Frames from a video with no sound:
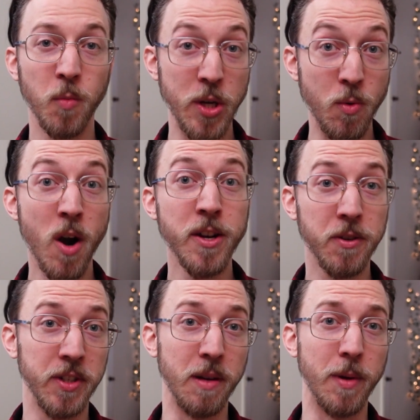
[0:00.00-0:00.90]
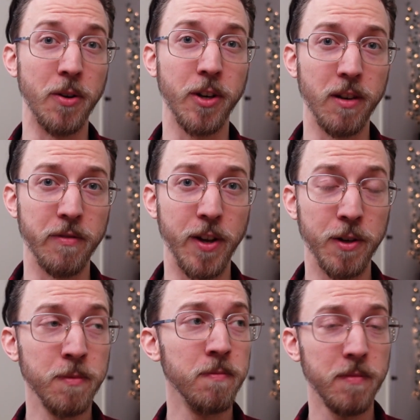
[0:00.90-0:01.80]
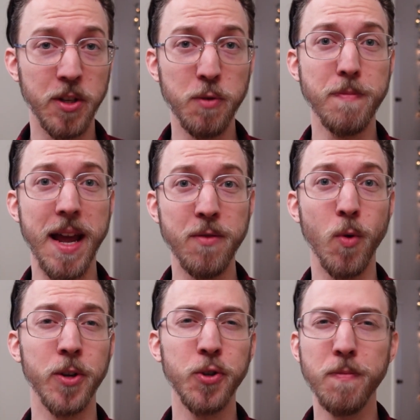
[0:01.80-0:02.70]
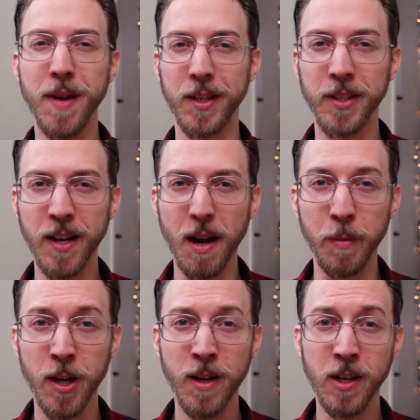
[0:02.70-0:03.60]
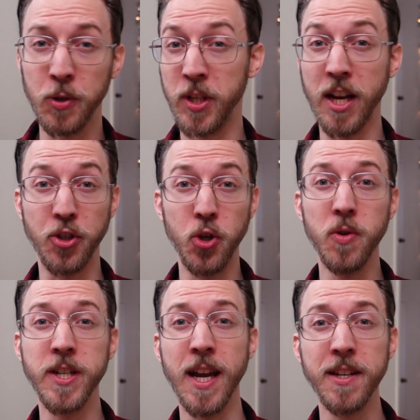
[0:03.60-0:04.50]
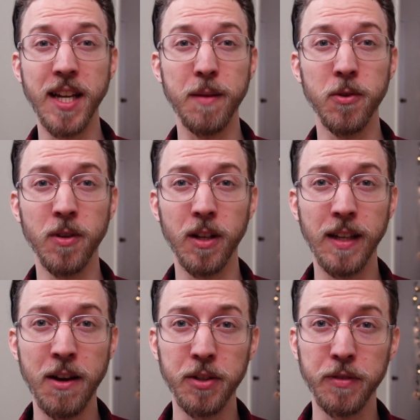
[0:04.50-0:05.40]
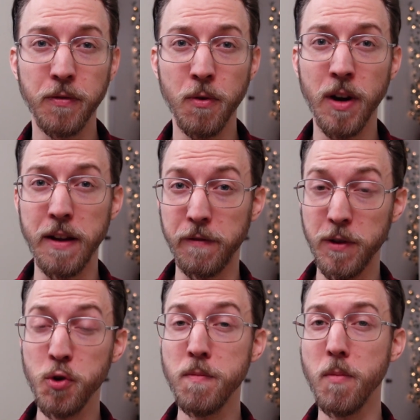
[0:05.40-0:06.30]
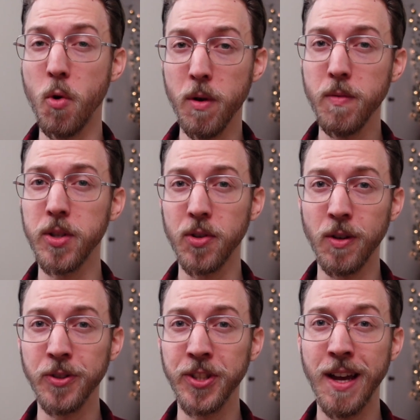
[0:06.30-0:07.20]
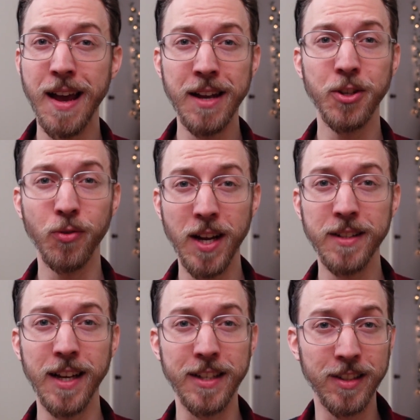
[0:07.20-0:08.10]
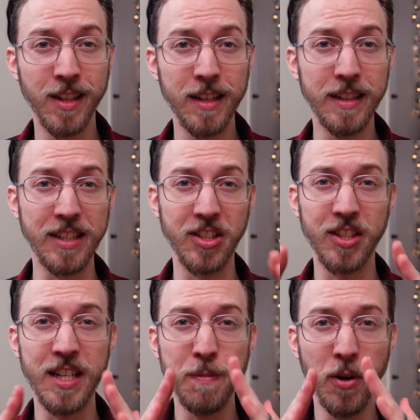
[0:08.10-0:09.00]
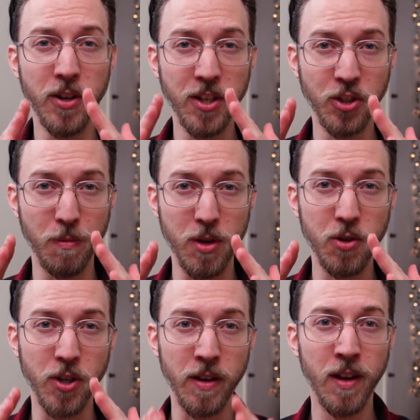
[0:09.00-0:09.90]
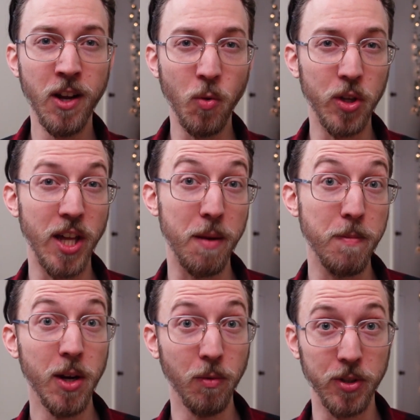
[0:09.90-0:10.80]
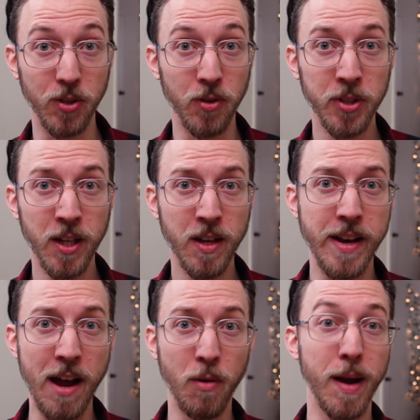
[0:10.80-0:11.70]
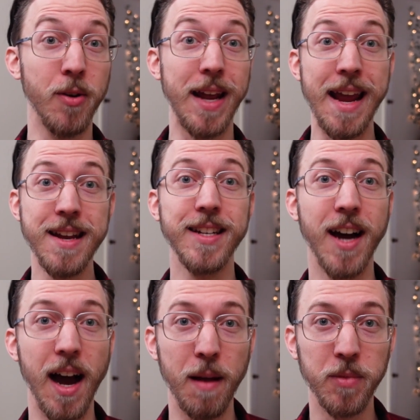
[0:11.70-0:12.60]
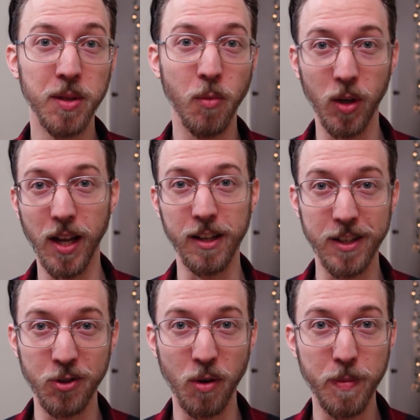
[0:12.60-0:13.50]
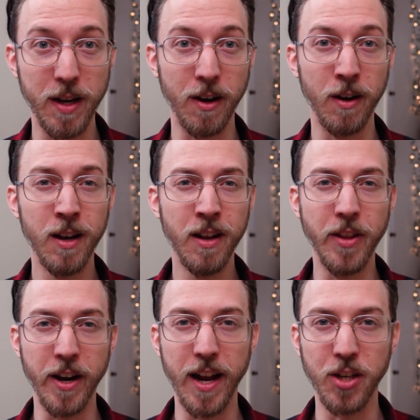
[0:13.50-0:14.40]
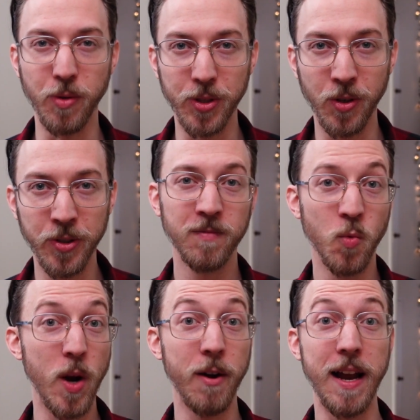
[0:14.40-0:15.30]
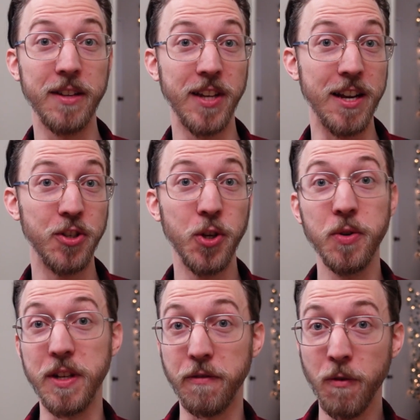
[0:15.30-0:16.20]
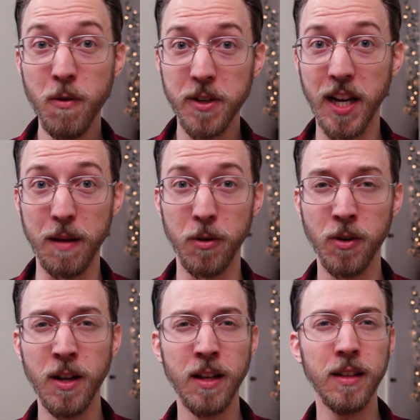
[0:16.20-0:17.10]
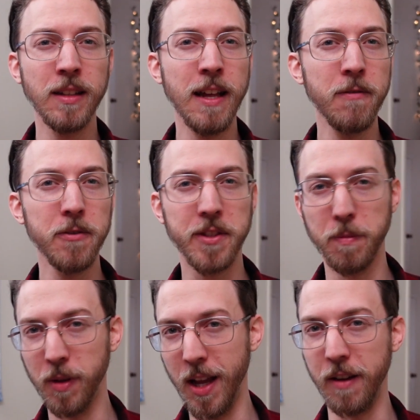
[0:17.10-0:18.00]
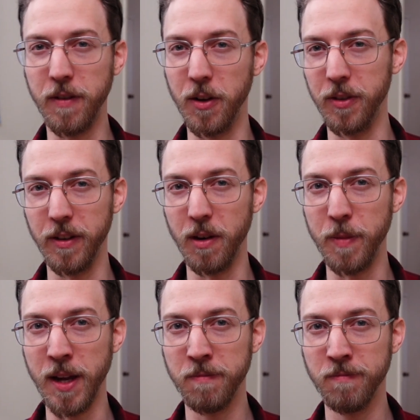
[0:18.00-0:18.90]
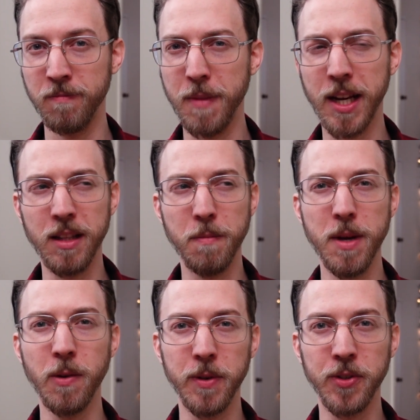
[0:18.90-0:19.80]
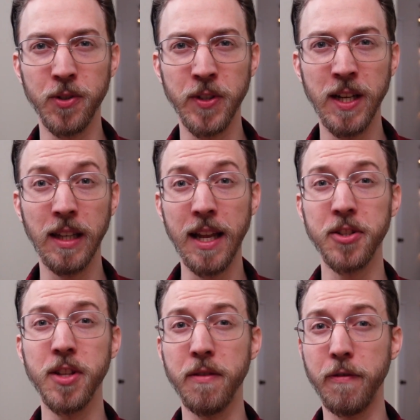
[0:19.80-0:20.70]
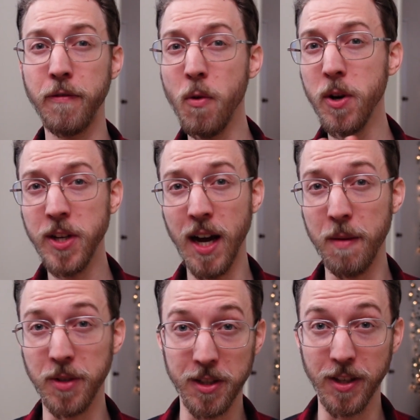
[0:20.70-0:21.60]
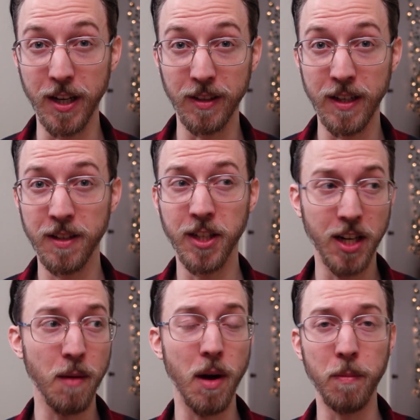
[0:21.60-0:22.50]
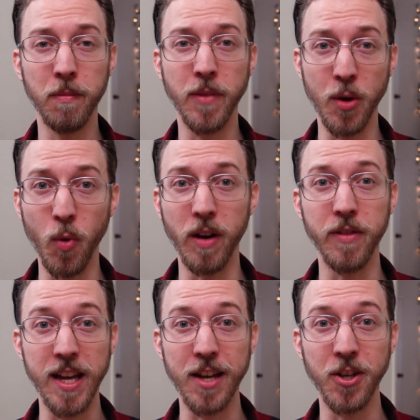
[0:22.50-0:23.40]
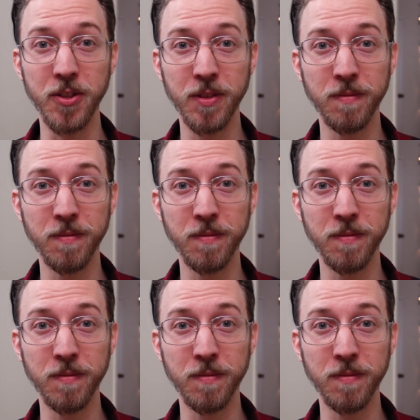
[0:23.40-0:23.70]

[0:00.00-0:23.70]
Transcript: When you are using a bell curve though, you may want to mix it up. Using a 2d8 table allows for a few more results and creates a slightly steeper distribution, with that middle result now about 8 times more likely to appear than an edge result. Whereas a 2d4 table levels the playing field a little bit, making the middle result less than 4 times as likely to come up than one of the edges.